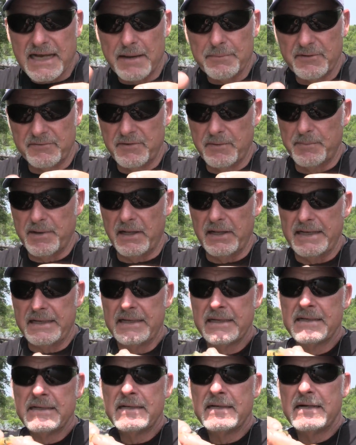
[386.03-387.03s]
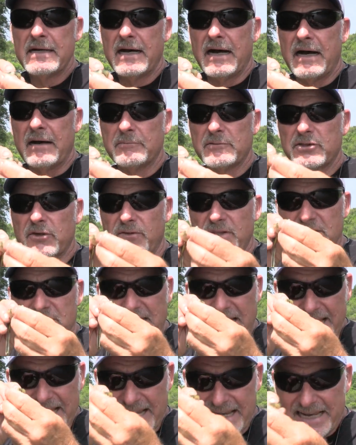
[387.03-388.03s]
type of a belly. Um, so
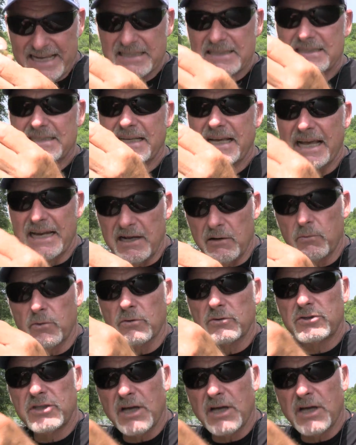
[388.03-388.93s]
this guy hits and it will